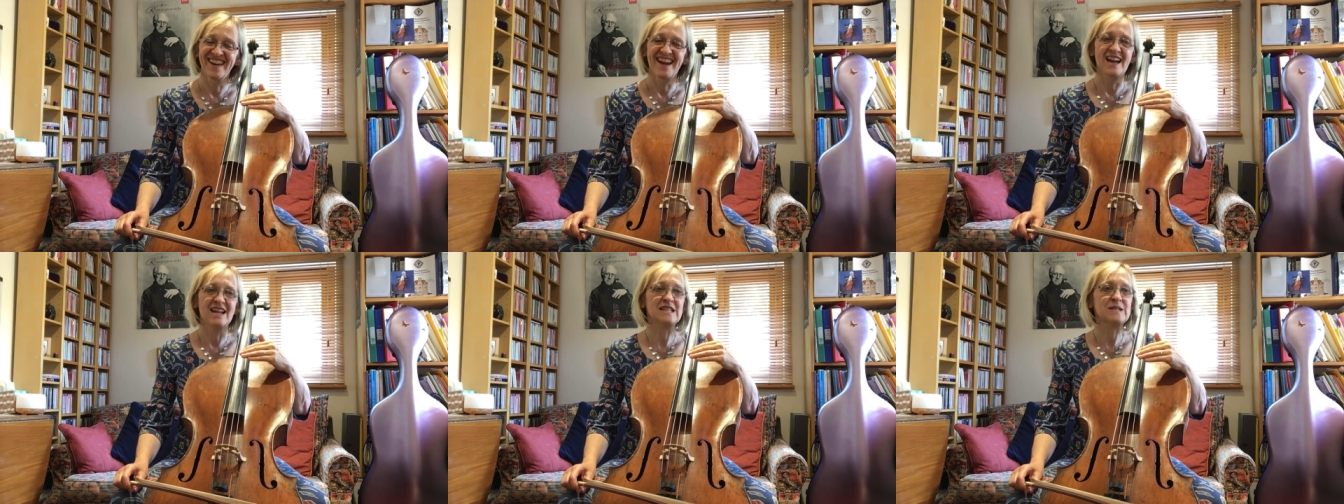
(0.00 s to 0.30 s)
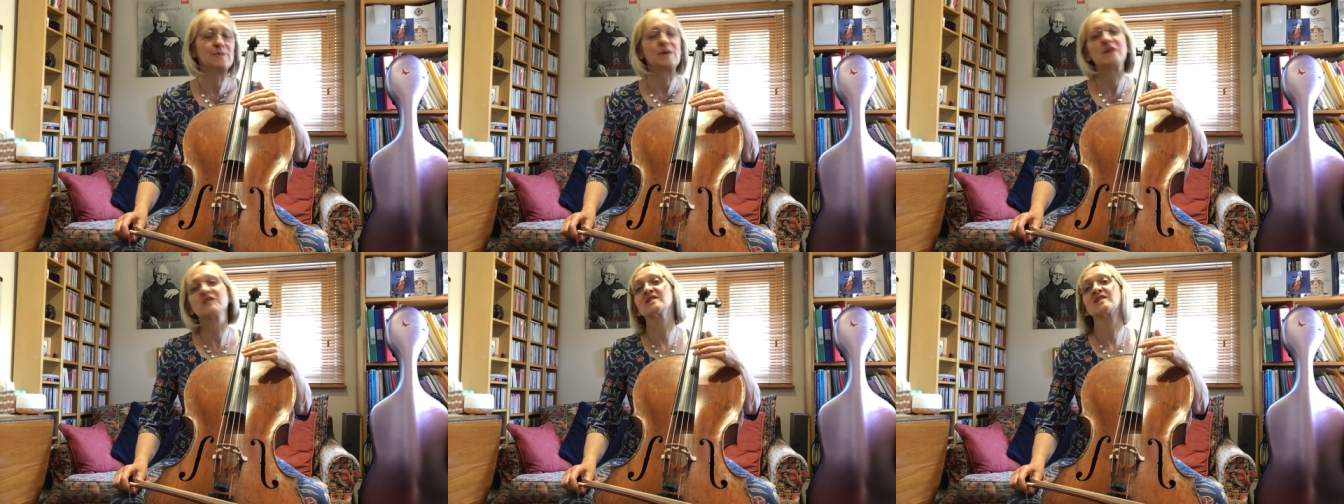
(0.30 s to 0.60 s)

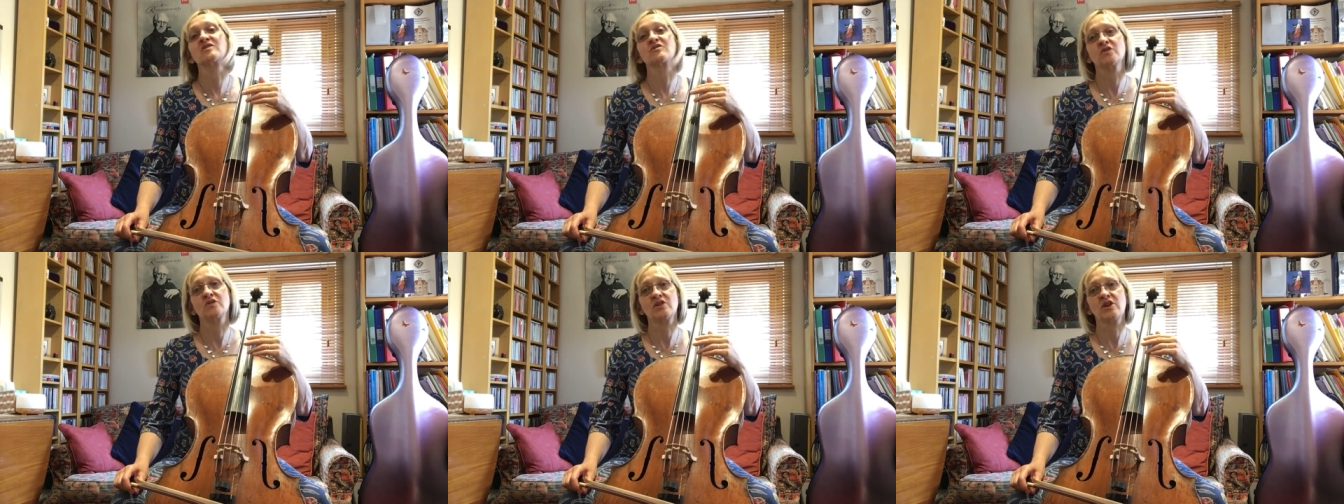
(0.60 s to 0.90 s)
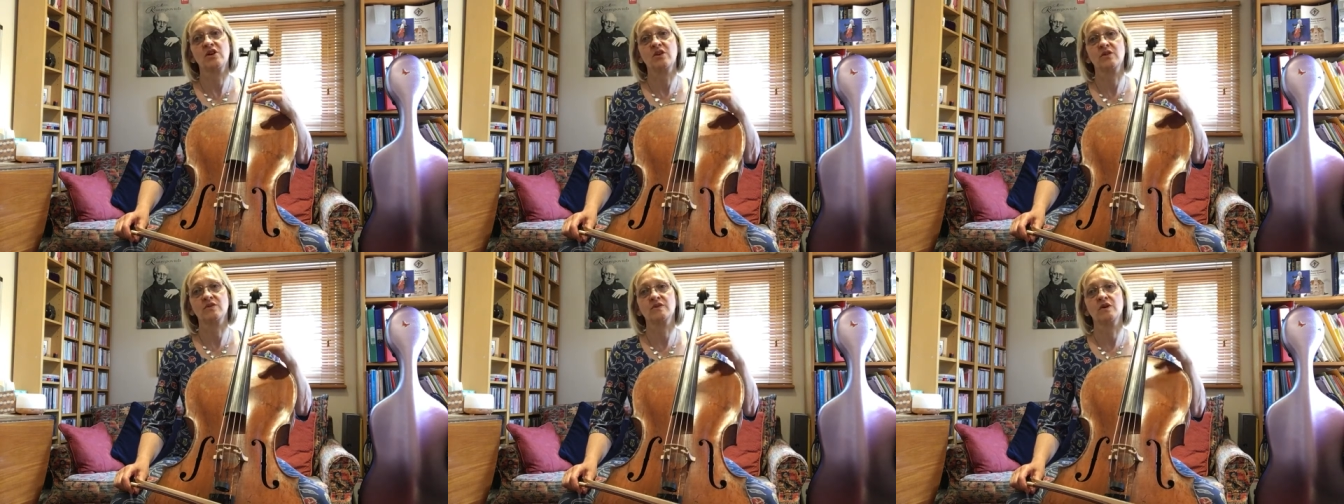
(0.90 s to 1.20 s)
especially through the
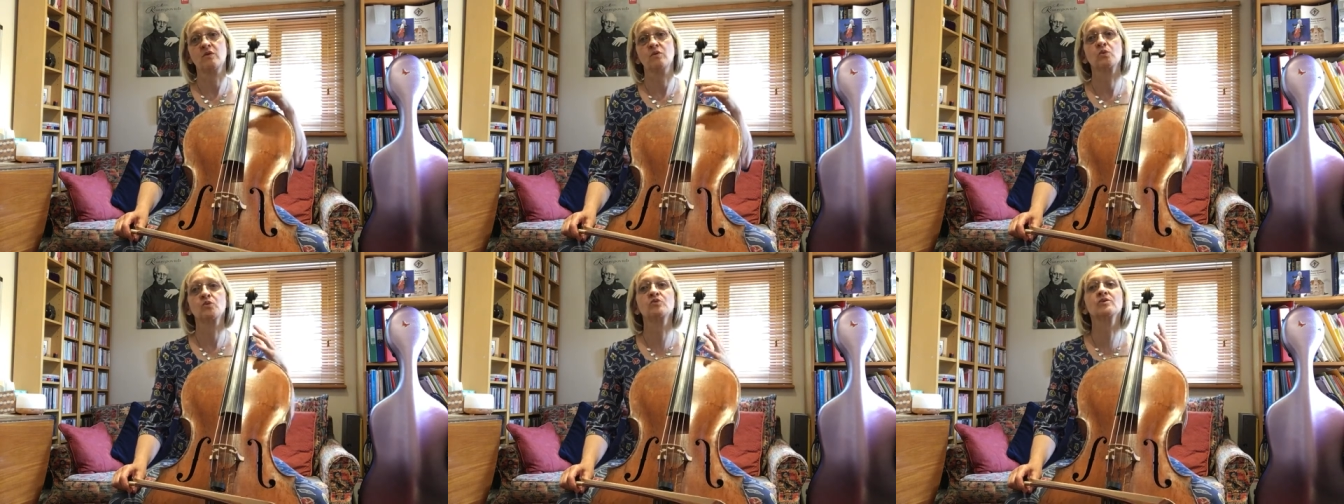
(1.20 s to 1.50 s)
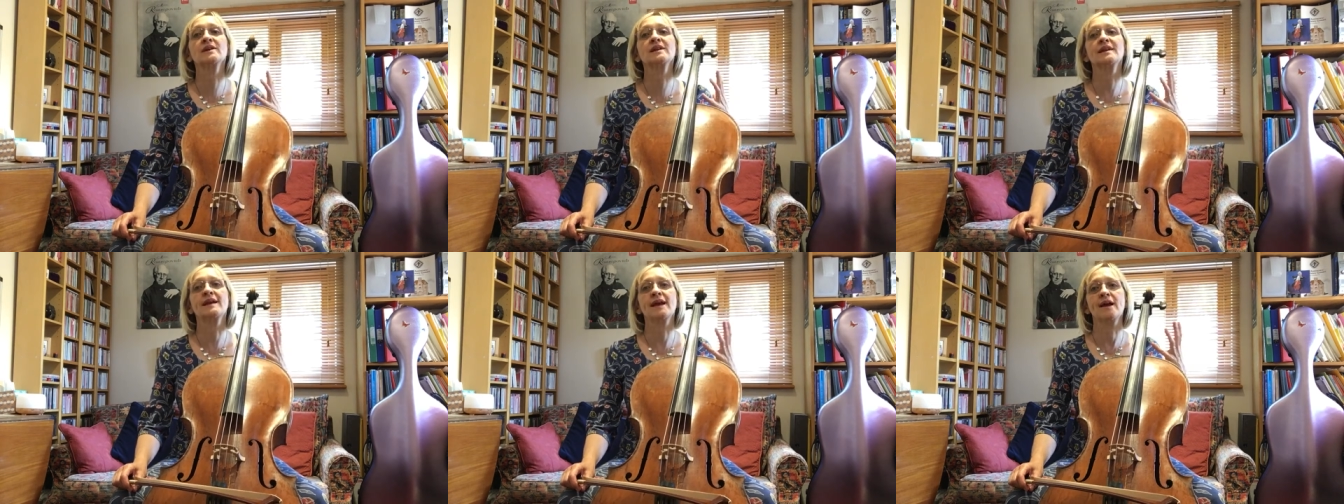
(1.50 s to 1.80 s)
nose. That will
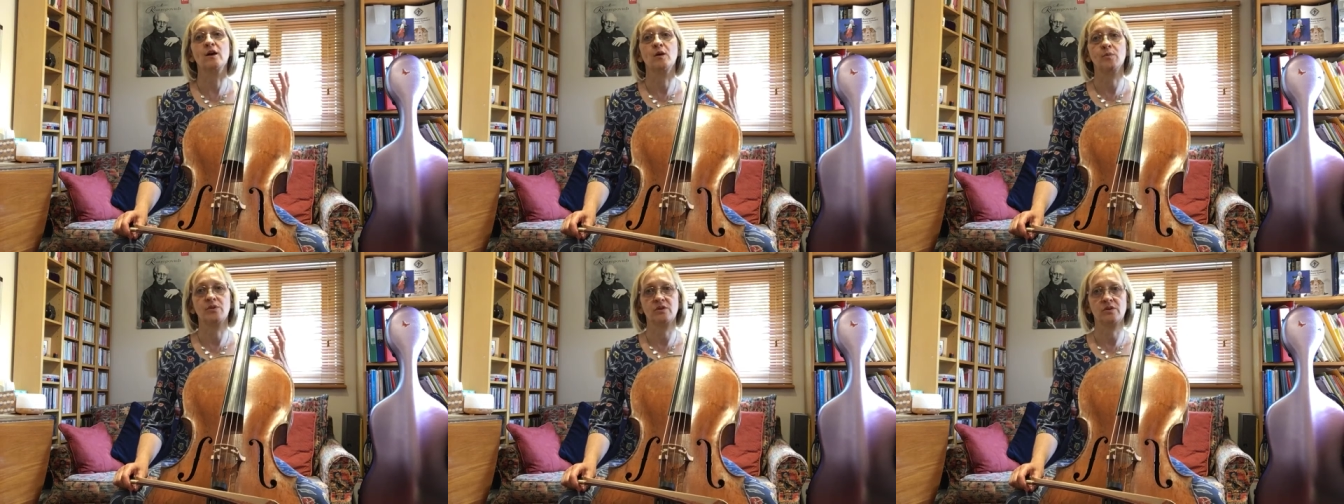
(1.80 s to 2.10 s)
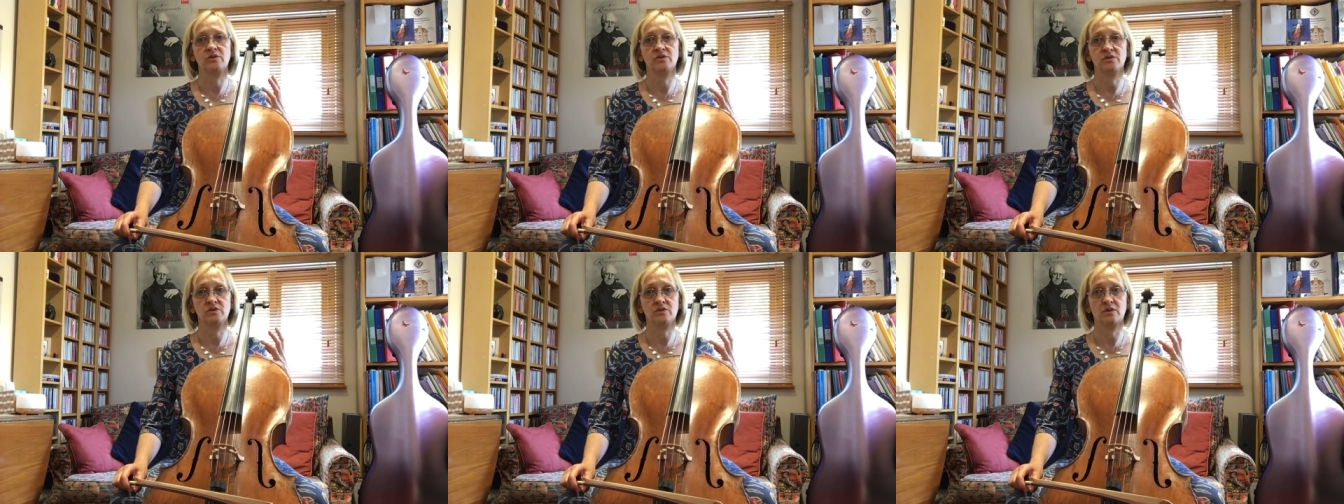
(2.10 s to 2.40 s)
really help you
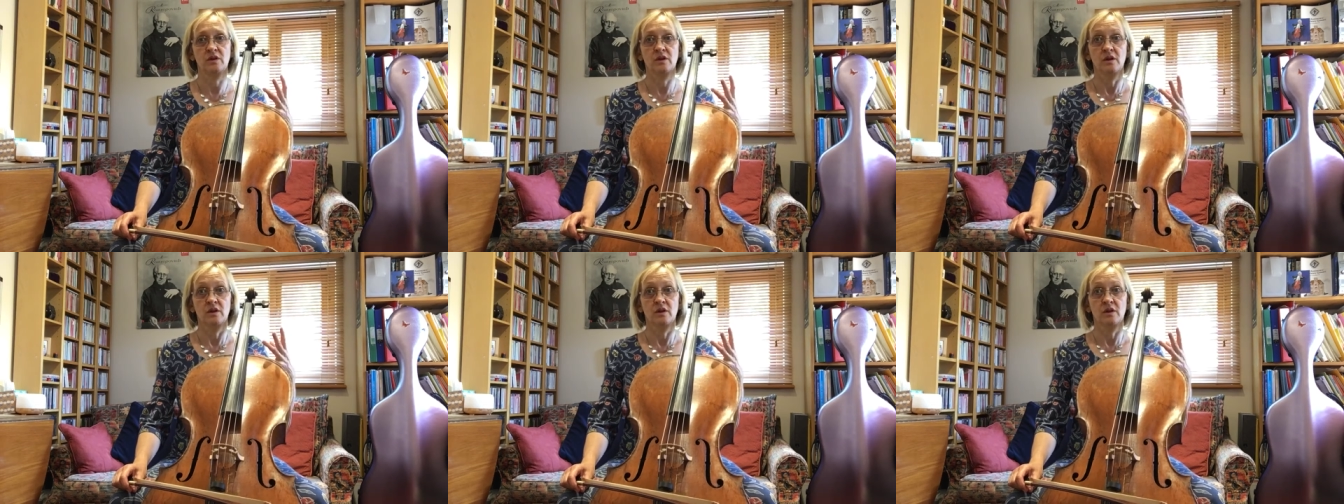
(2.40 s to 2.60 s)
to